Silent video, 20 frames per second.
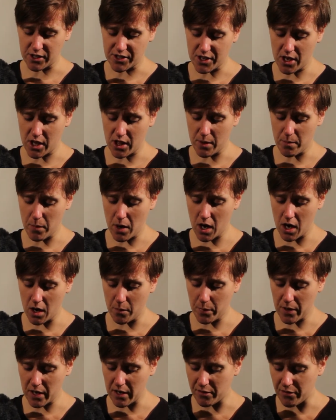can turn them
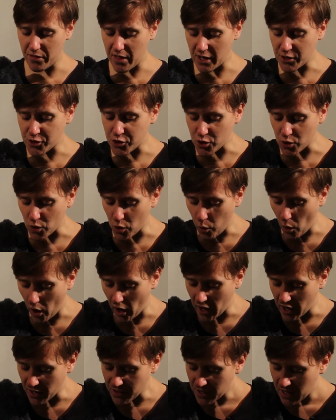up if they're too
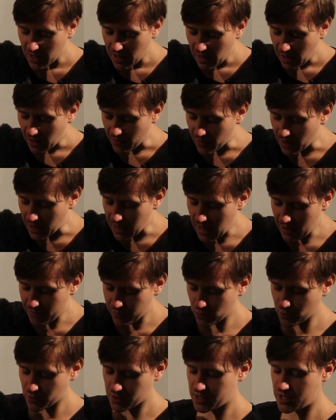quiet. And the
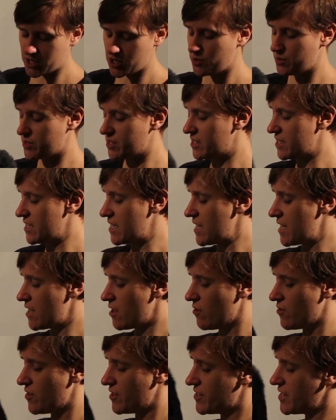levels that you
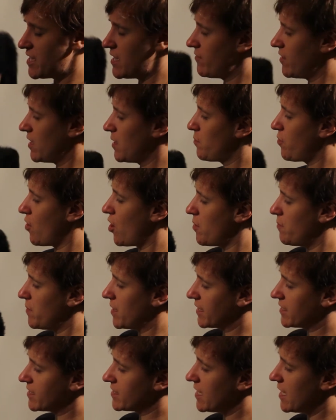see on the DV Pro
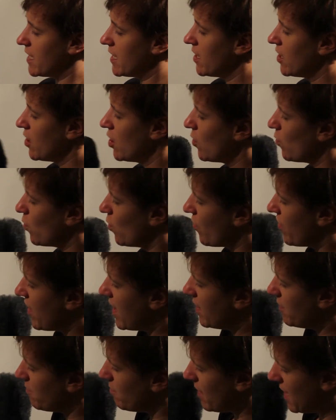mixer will
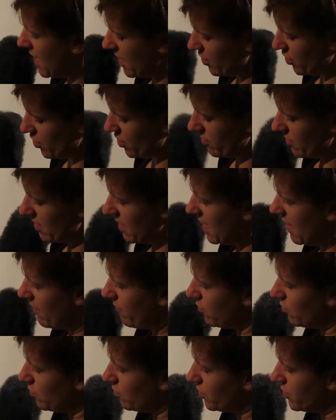then match the
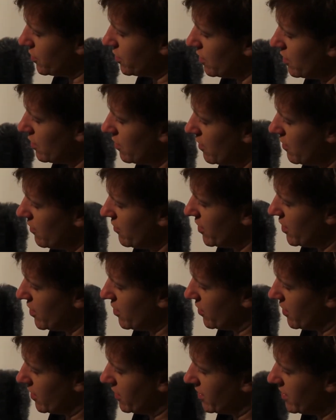levels that
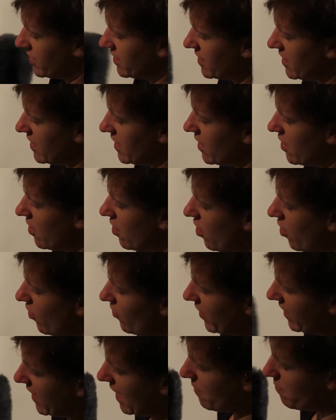you can see
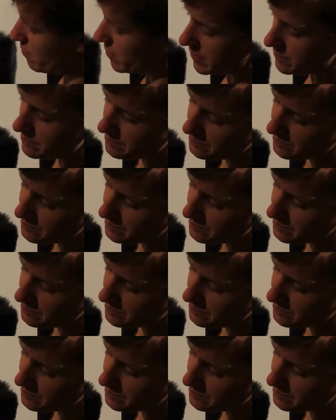on the camera.